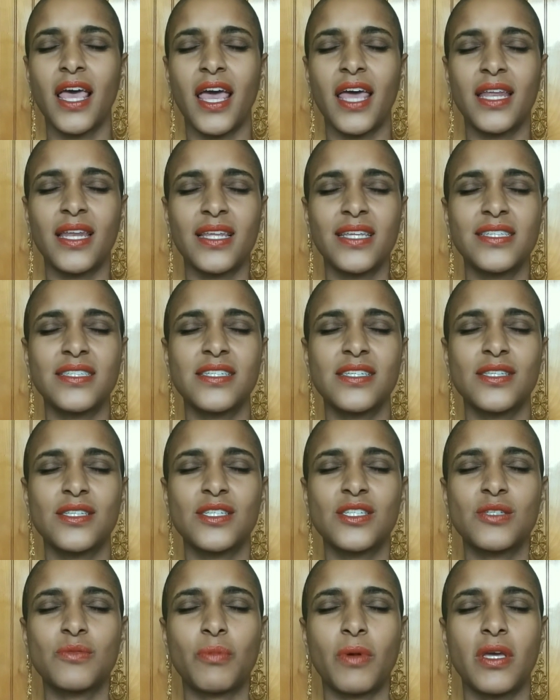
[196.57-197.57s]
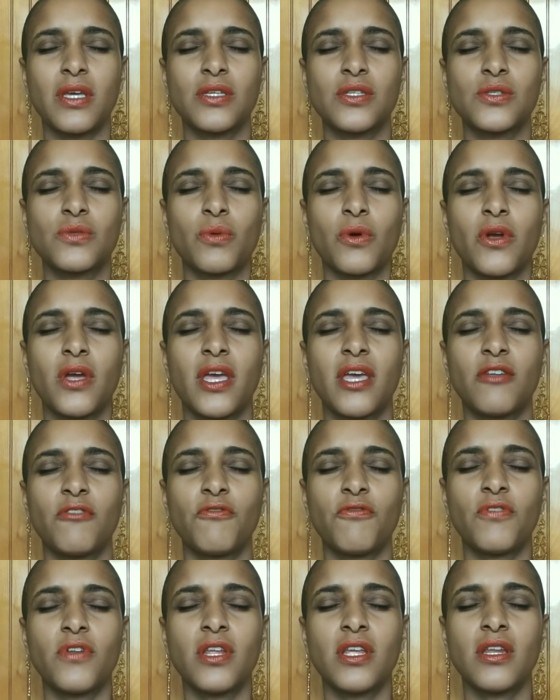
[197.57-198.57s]
and into the space where
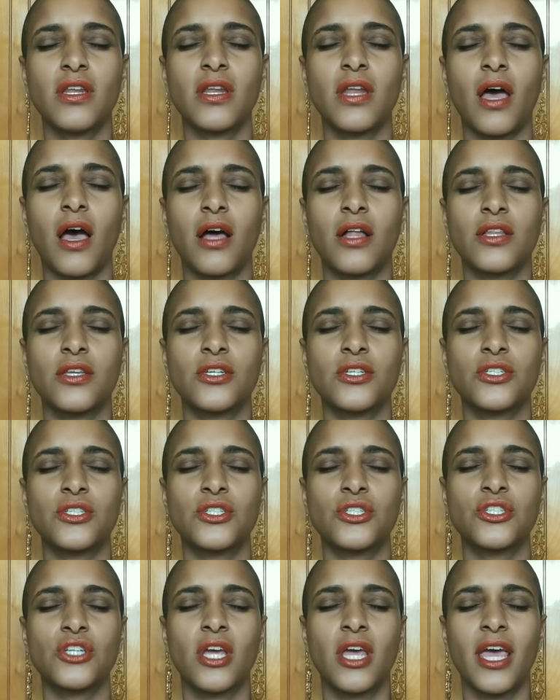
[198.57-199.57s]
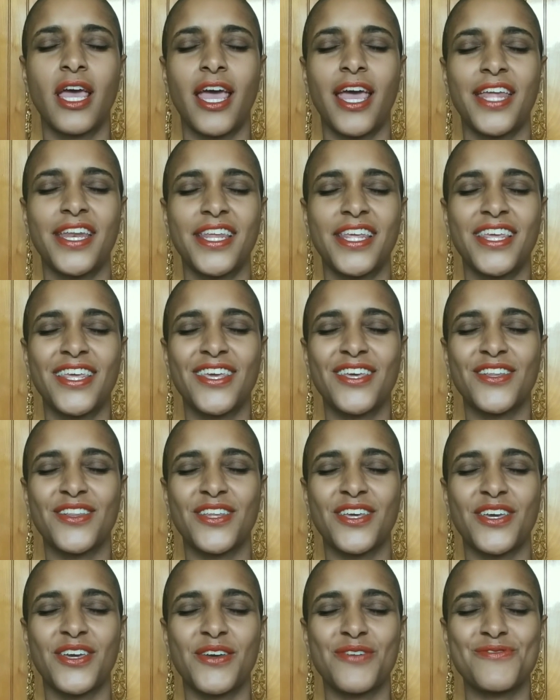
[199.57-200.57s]
infinite knowledge and
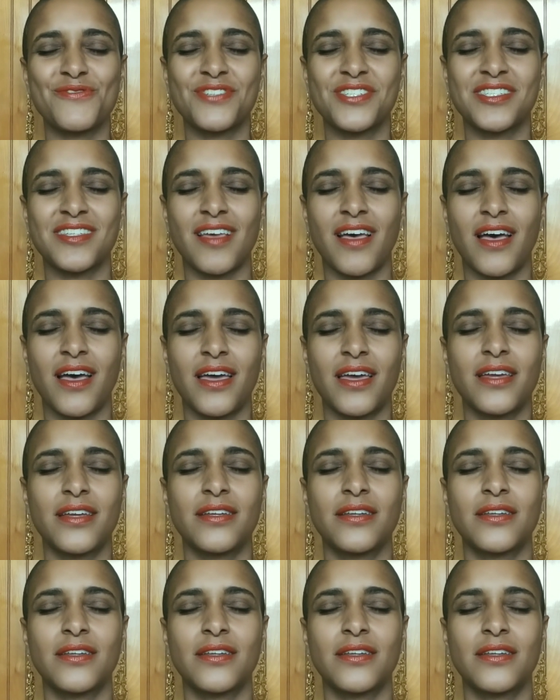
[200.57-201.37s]
healing reside.